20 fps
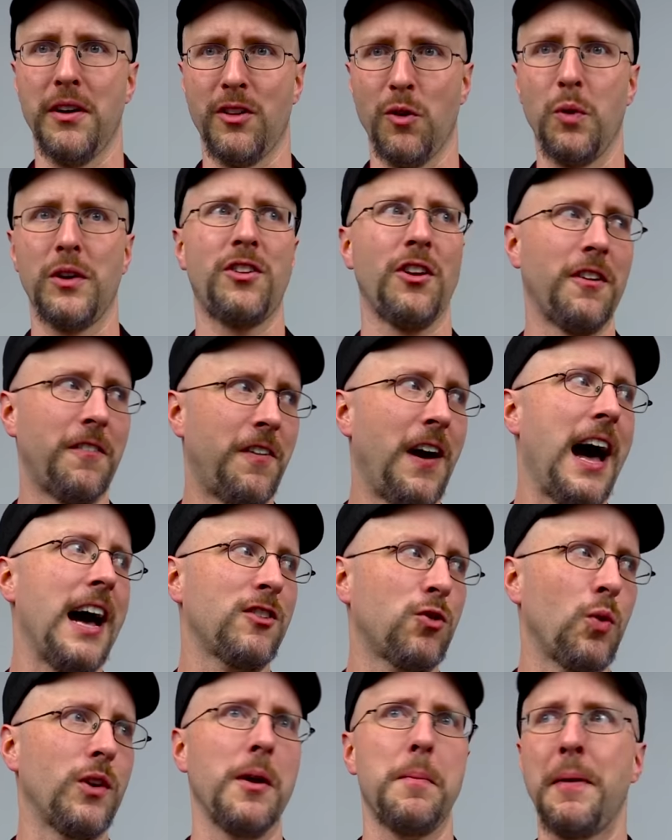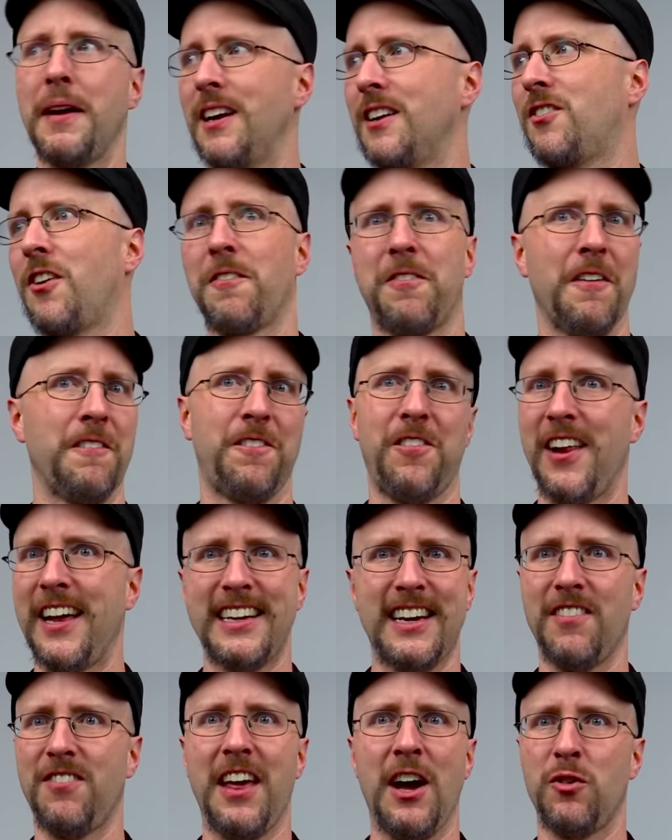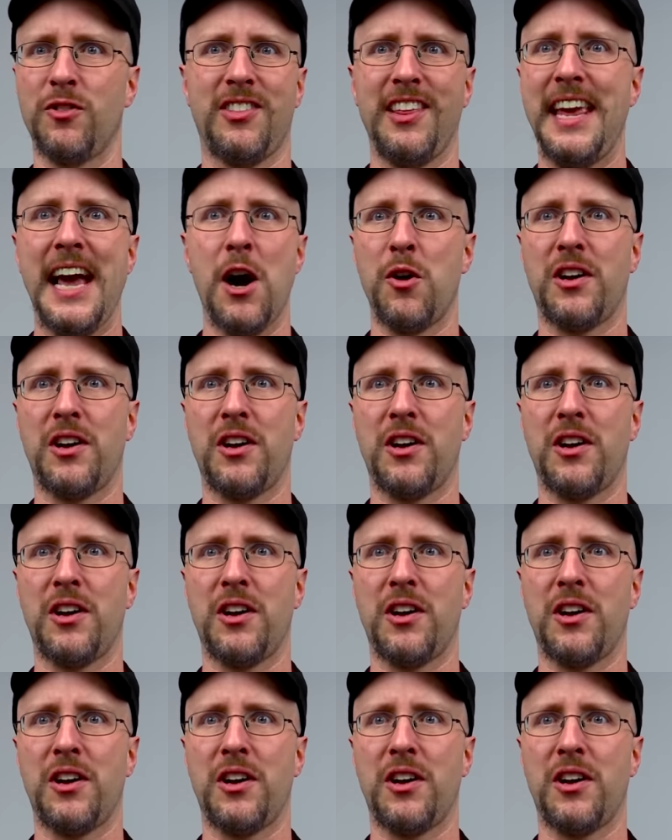Boy, The Wizard of Oz would have been a different flick if that was the